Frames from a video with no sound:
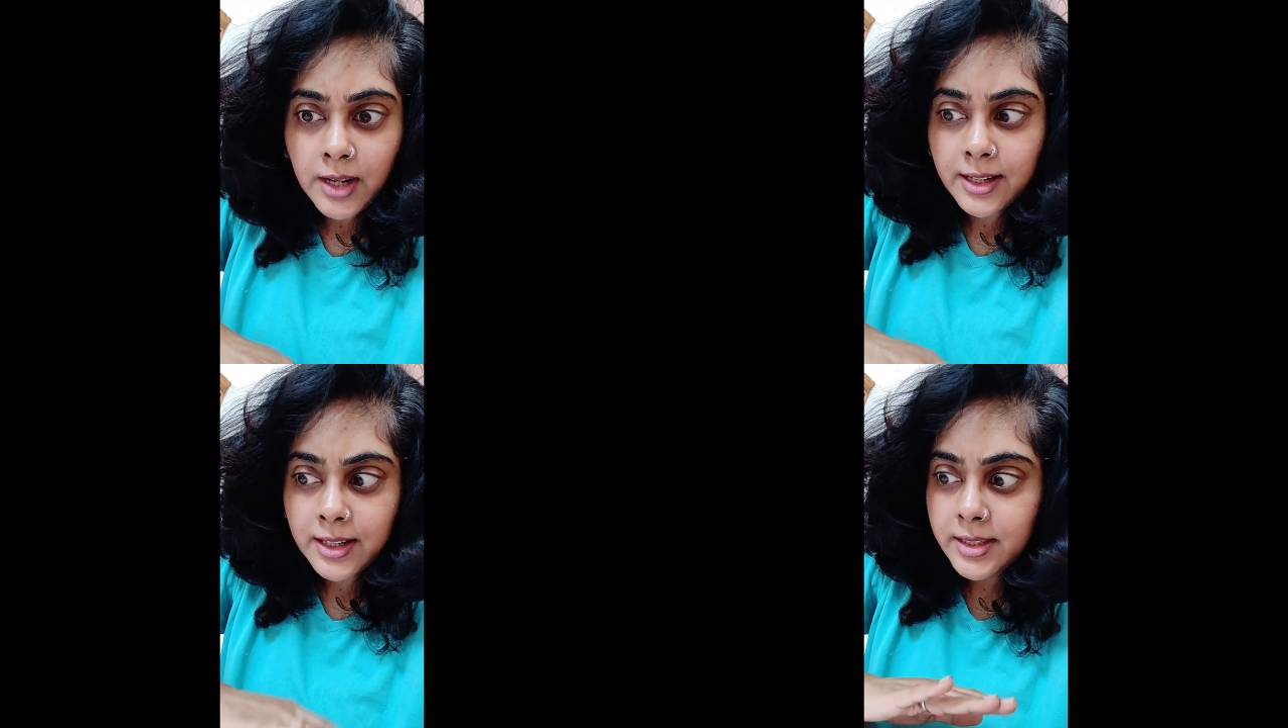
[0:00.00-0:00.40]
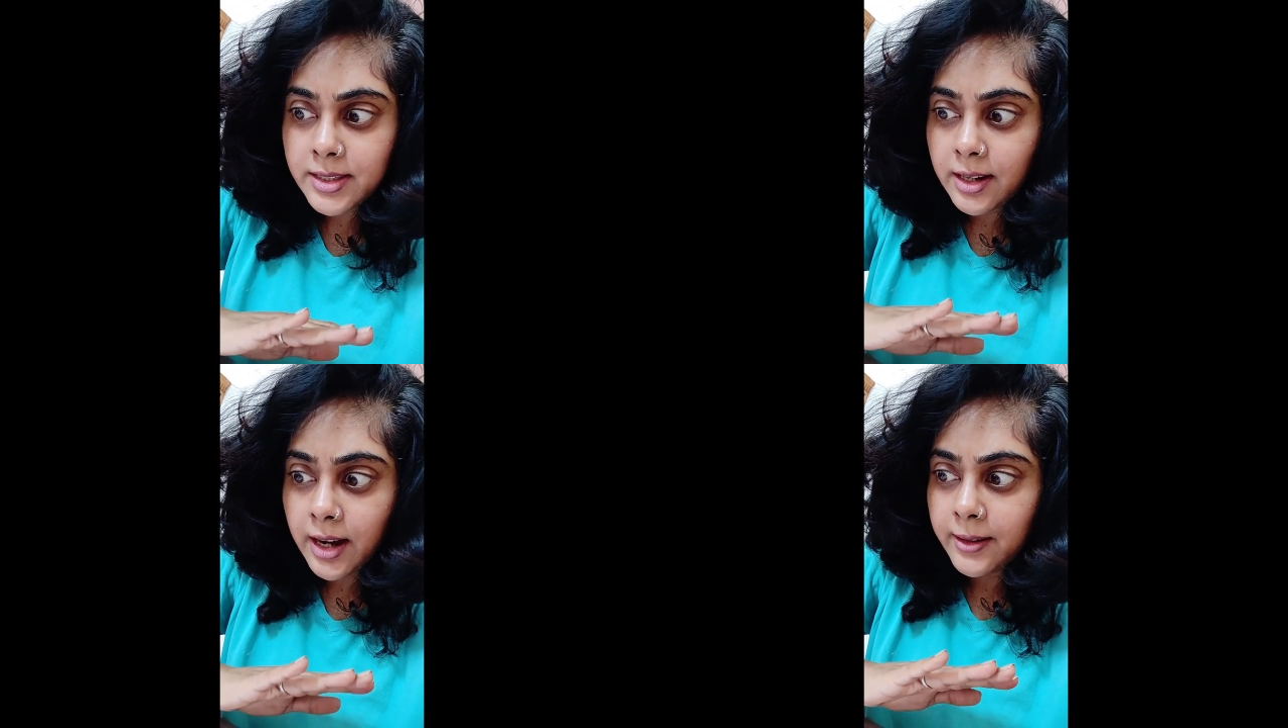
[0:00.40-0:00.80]
At
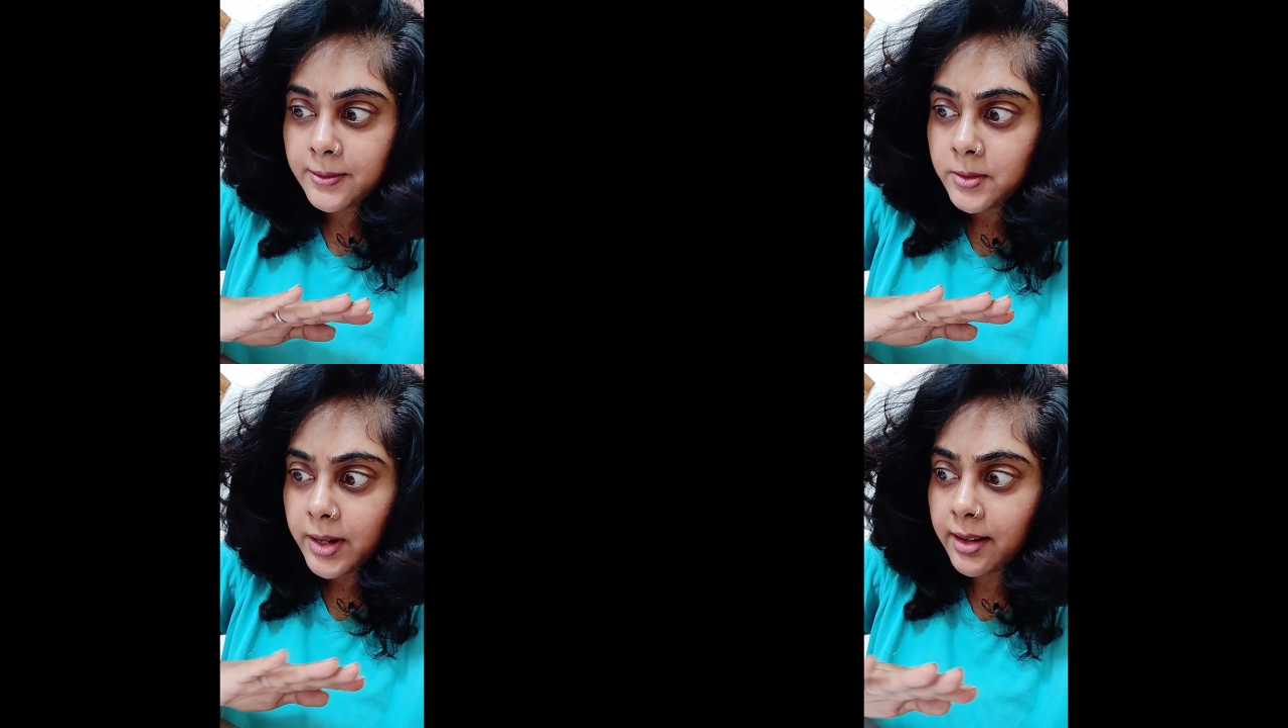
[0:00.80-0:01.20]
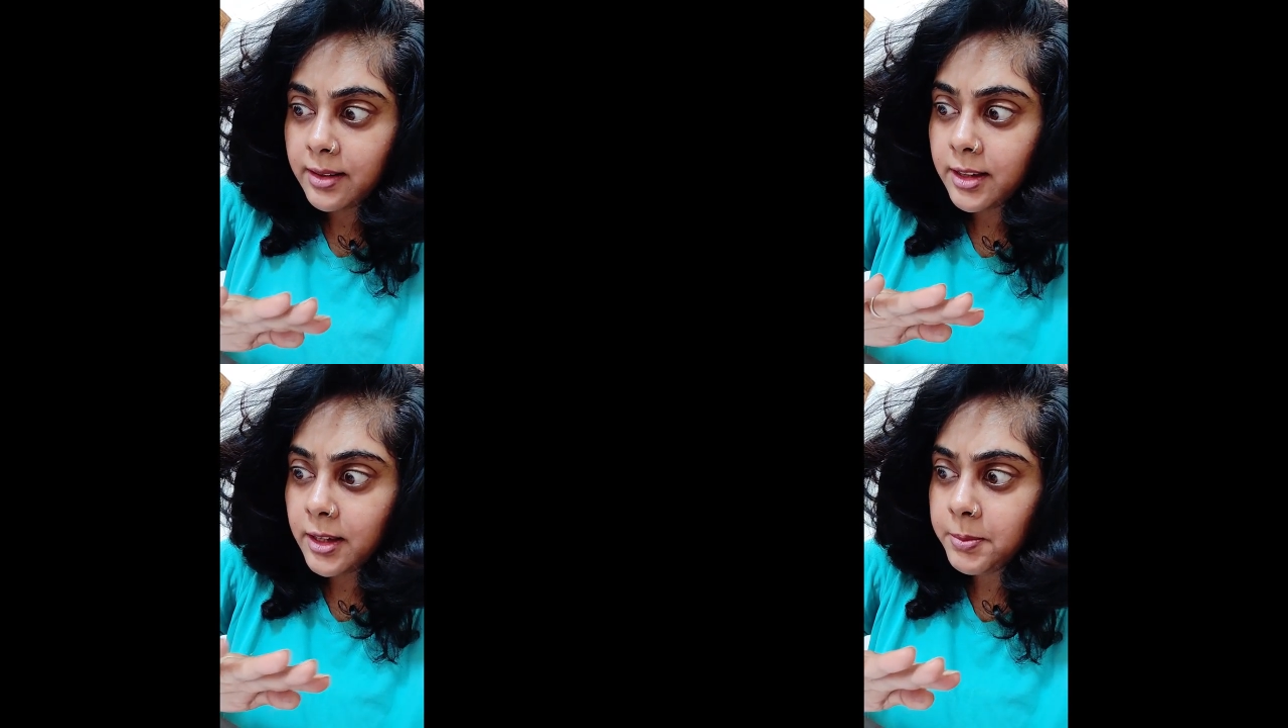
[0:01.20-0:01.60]
least I'll try
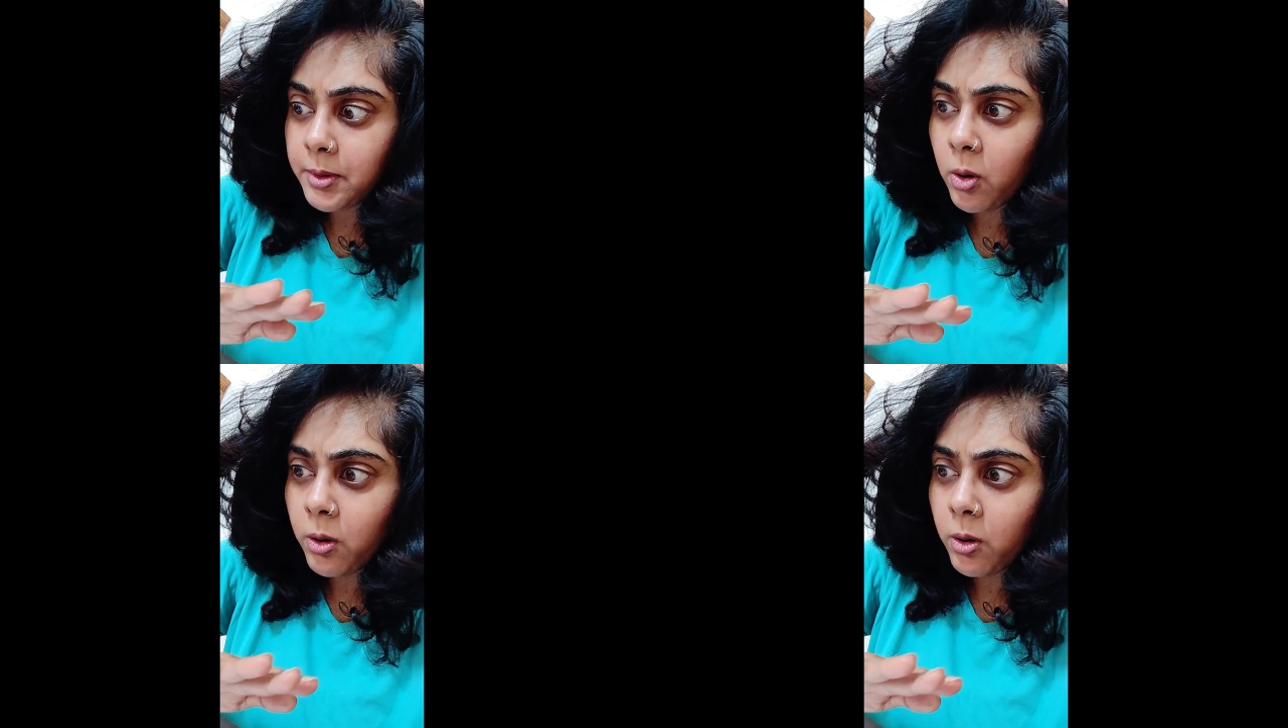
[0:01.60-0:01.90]
and keep